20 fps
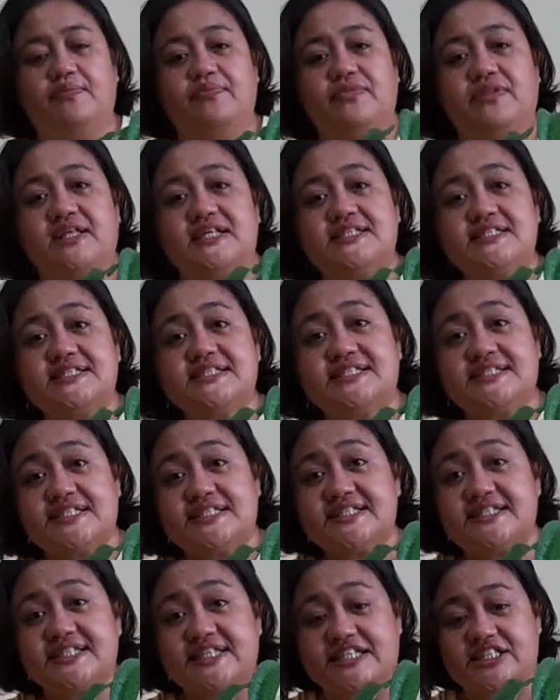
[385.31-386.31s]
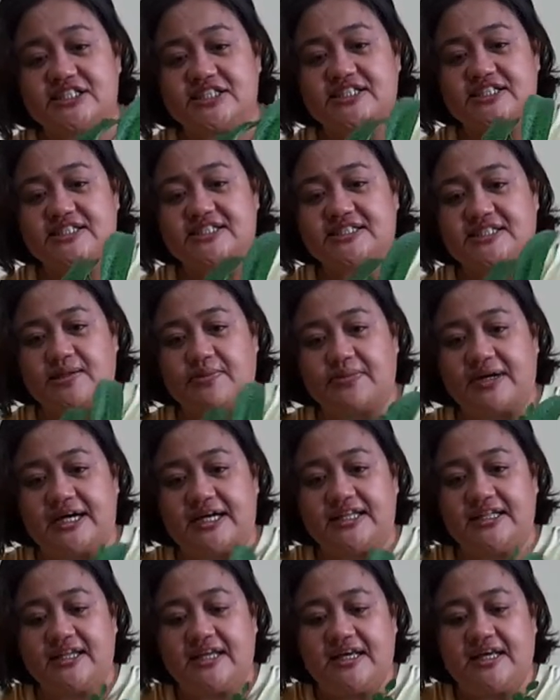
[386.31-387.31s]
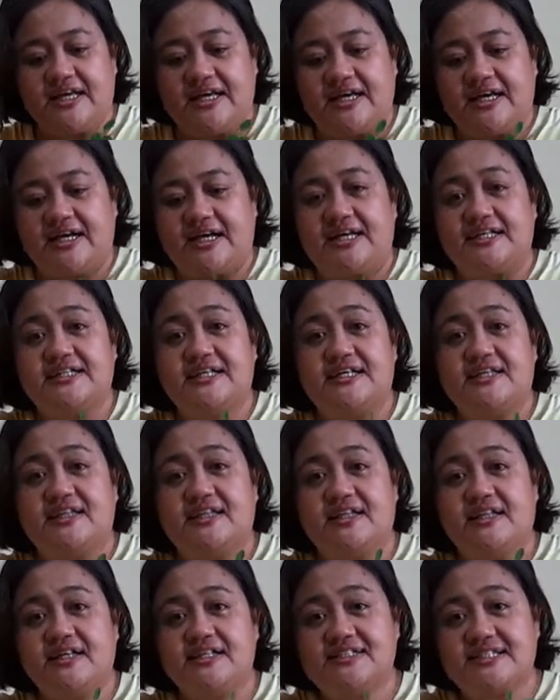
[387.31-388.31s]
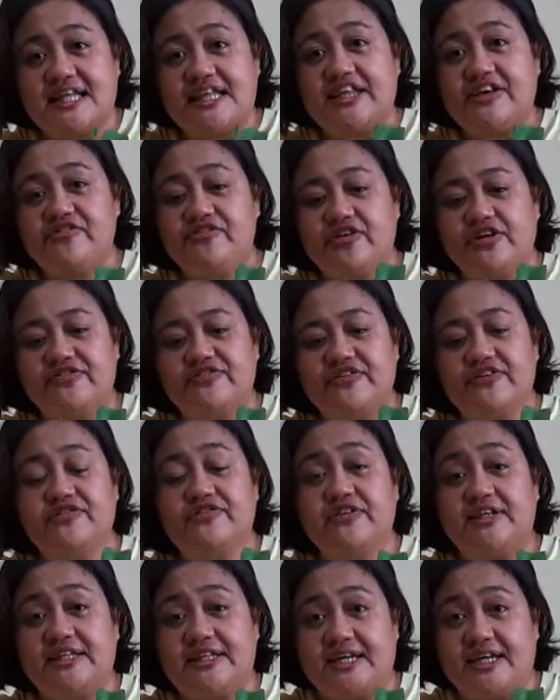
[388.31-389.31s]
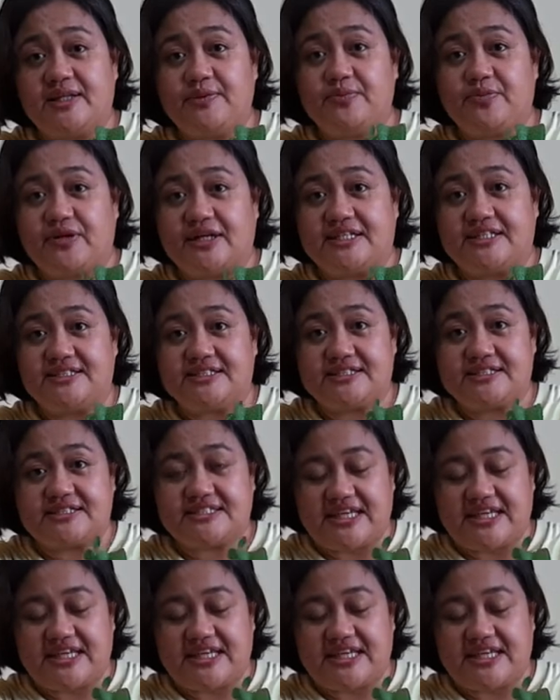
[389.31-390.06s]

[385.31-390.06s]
this is 6 inches naman, and then selling for 59.75.